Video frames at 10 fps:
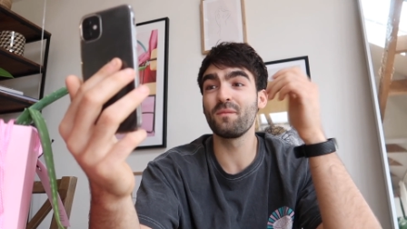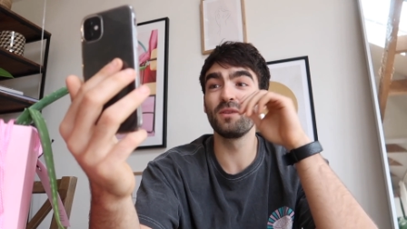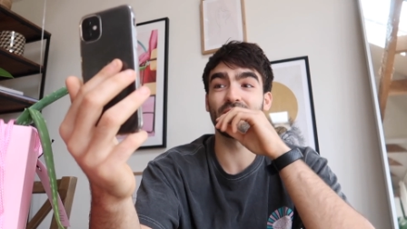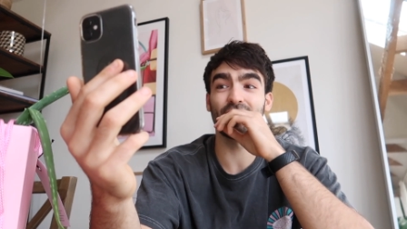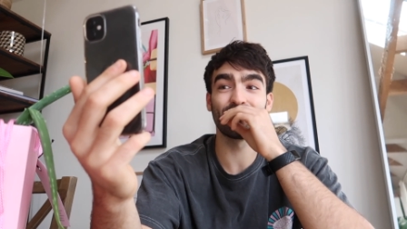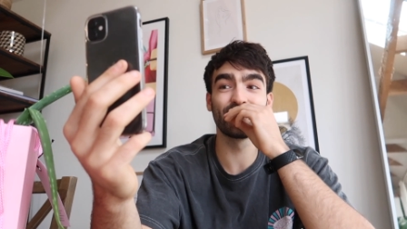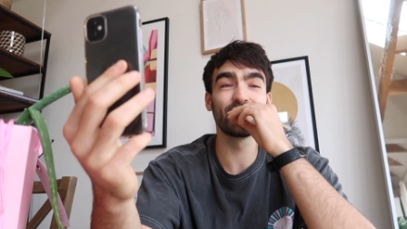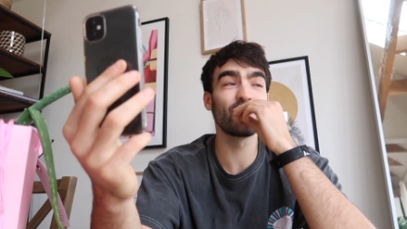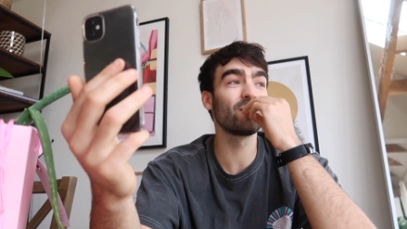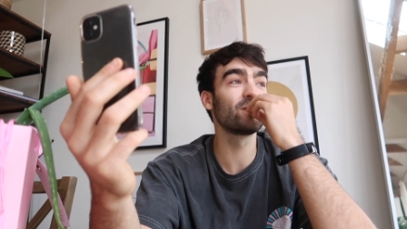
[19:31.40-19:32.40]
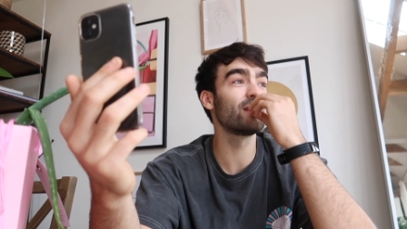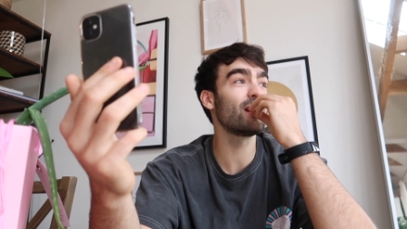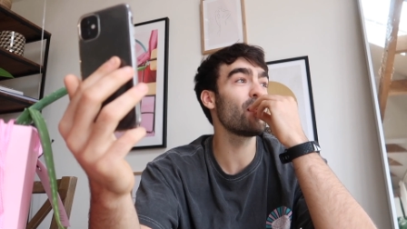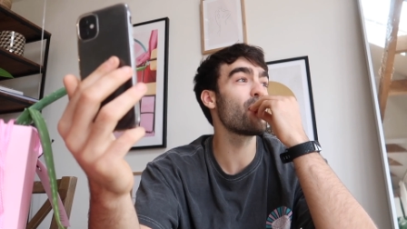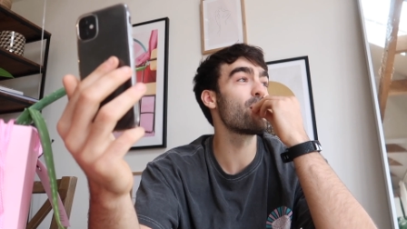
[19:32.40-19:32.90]
come look after the dogs.
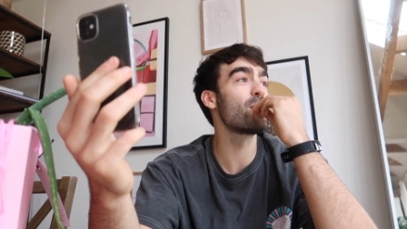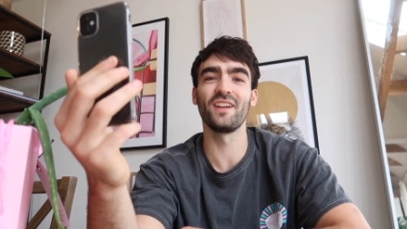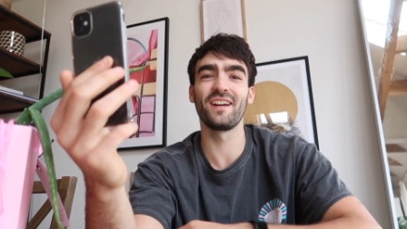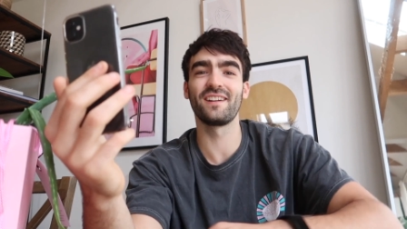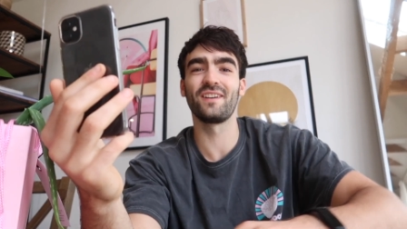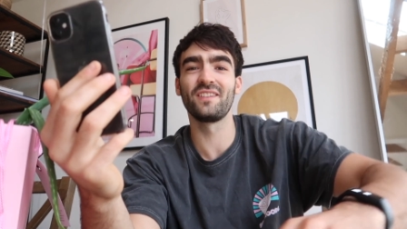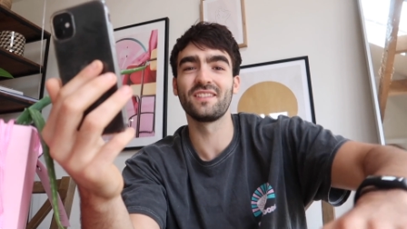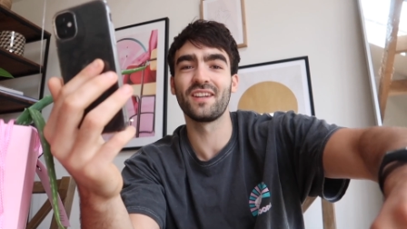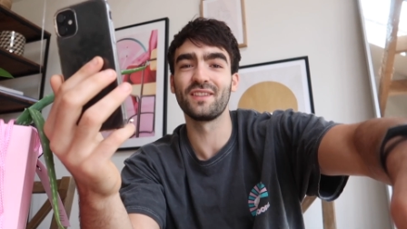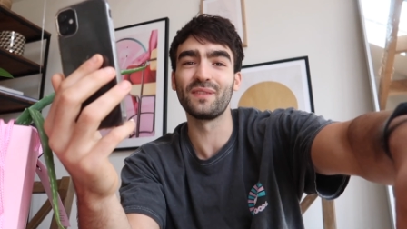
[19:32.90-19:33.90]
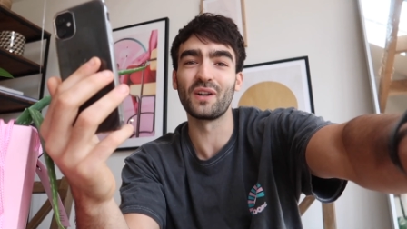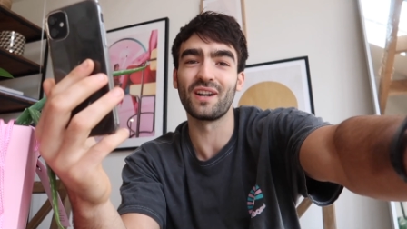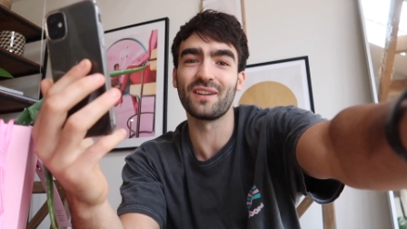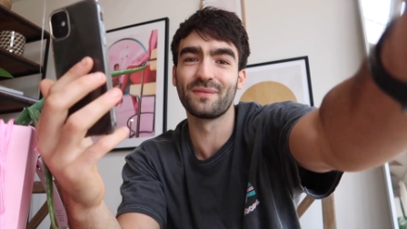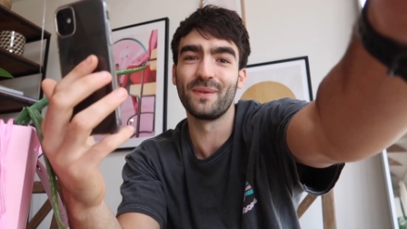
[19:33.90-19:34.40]
Yeah, I'm gonna turn the vlog
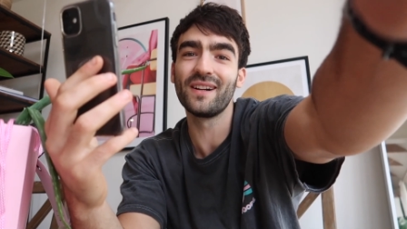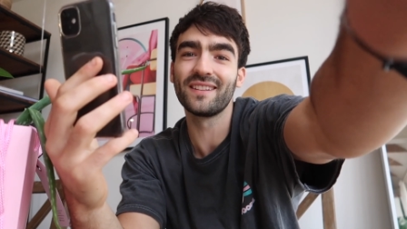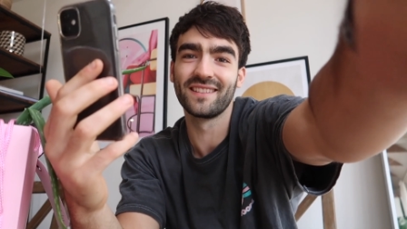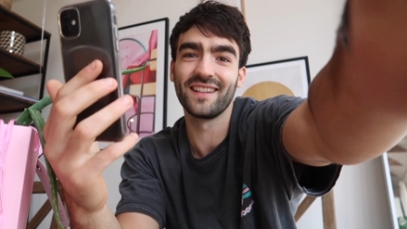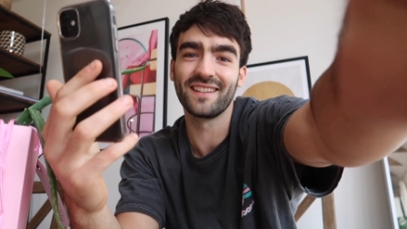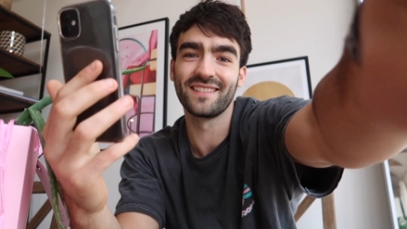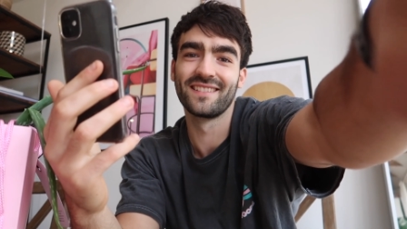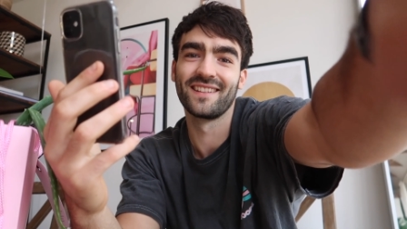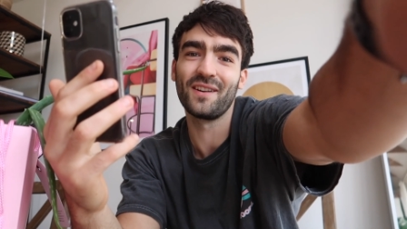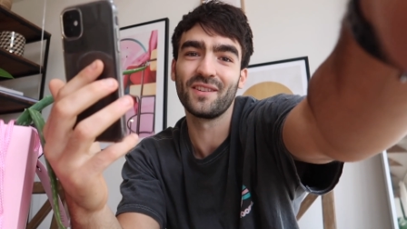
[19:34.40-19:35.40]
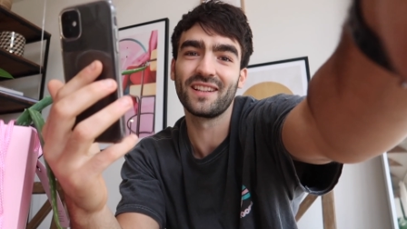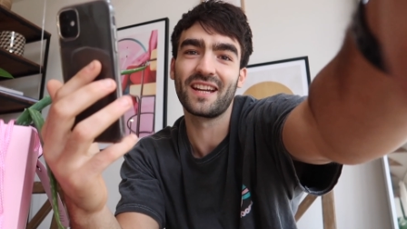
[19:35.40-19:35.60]
off, but yeah, I'm gonna.